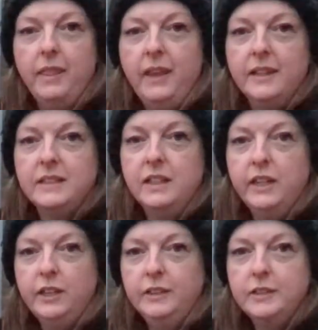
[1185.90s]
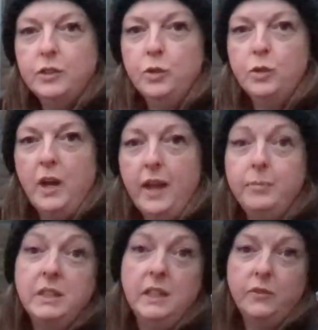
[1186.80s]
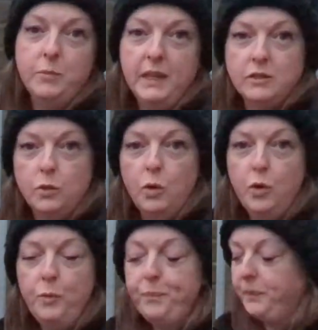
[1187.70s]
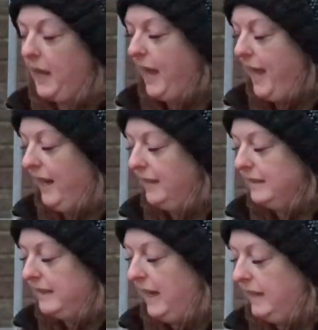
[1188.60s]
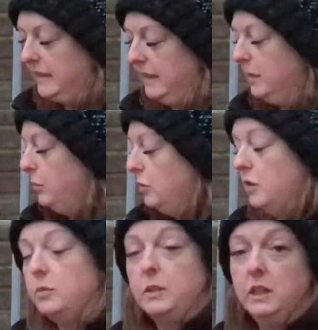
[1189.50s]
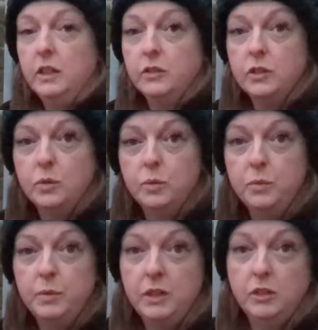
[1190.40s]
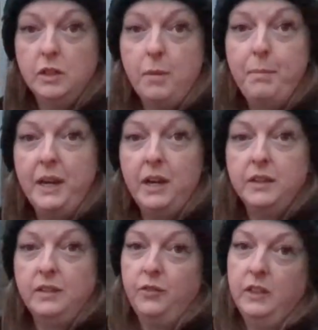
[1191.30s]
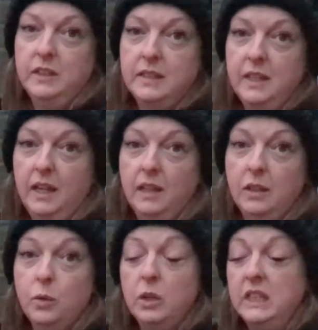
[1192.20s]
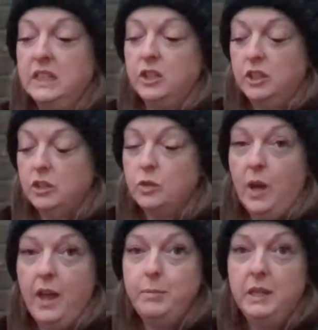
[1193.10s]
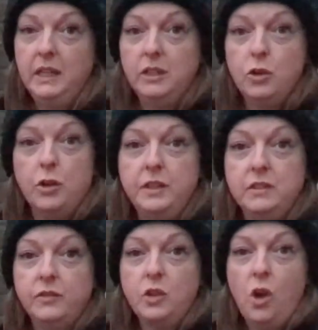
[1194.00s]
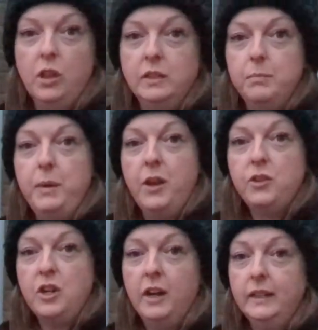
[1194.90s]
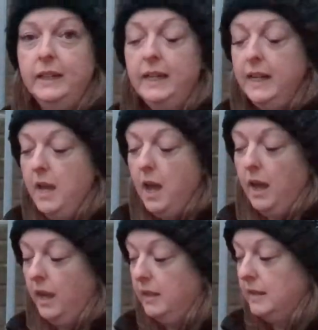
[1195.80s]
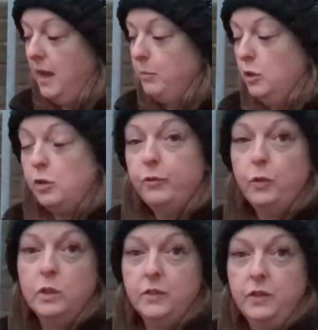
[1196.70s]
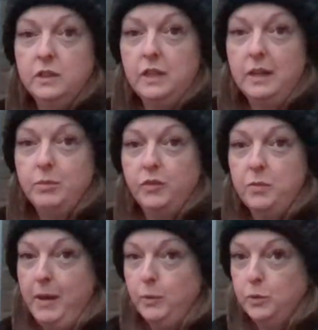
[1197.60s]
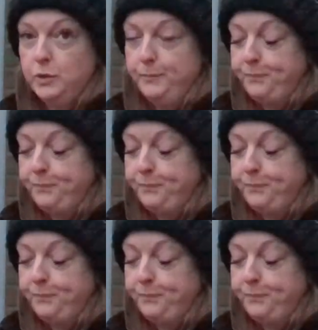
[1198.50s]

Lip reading: Thanks Claire. So I'm Denise from Let's Grow Home. and I said I would do this with Claire so we could compare the difference in growing conditions. So I'm in the northeast of Scotland in Perthshire, and I'm going to do 4 different types of tomatoes.